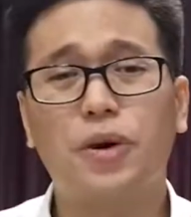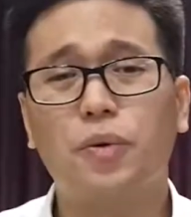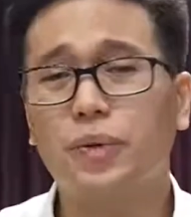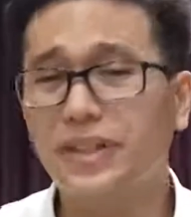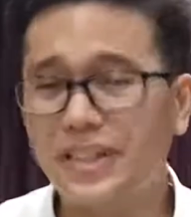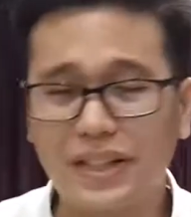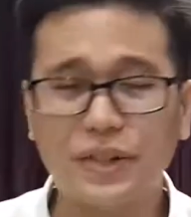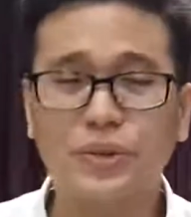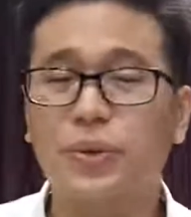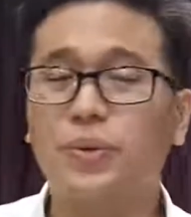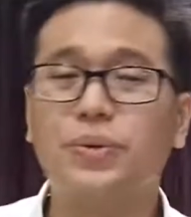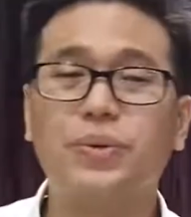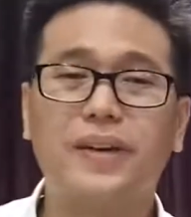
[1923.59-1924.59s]
We can
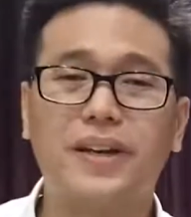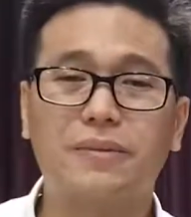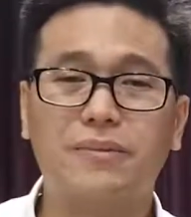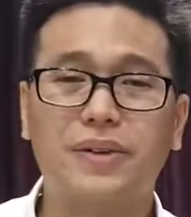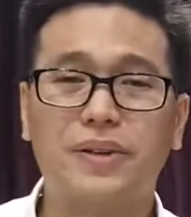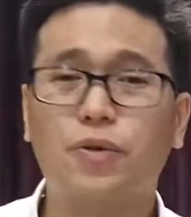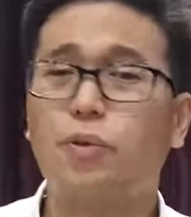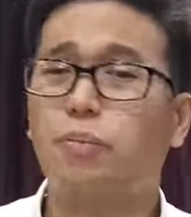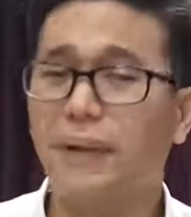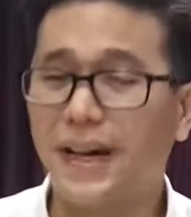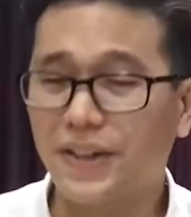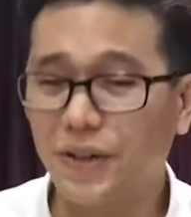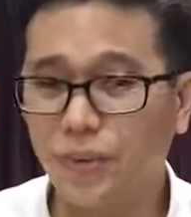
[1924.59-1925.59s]
go to Him no
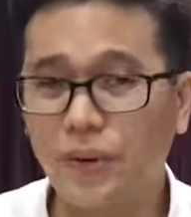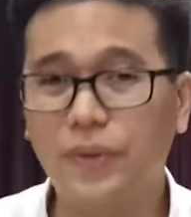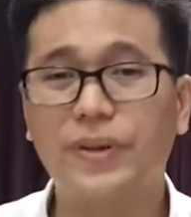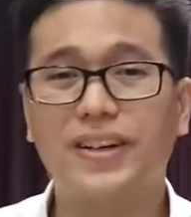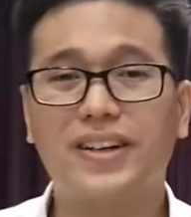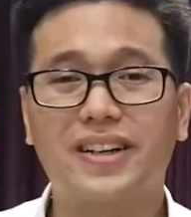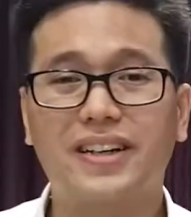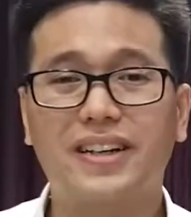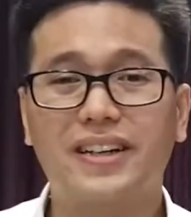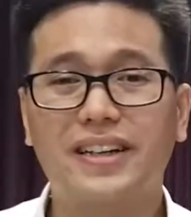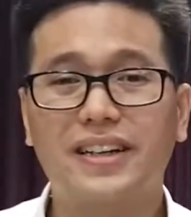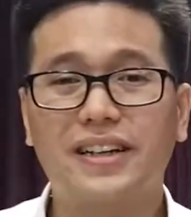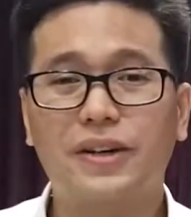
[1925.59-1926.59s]
matter where we are,
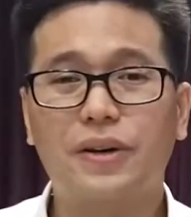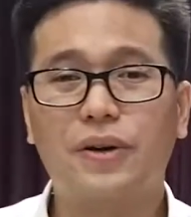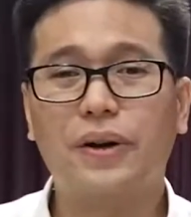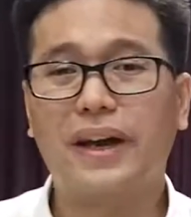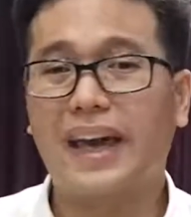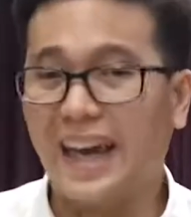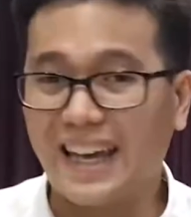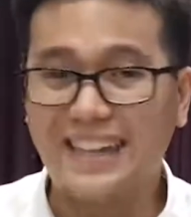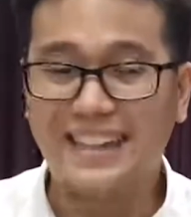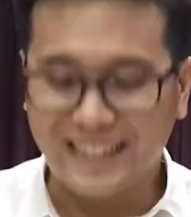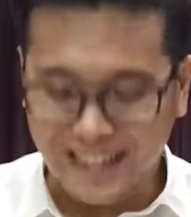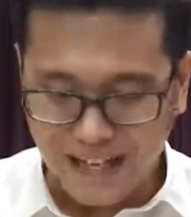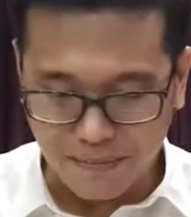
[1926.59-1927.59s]

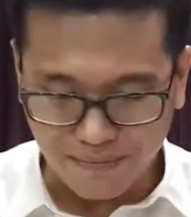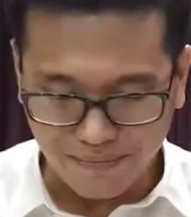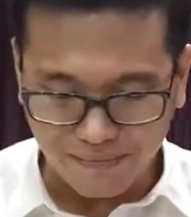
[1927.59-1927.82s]
anytime.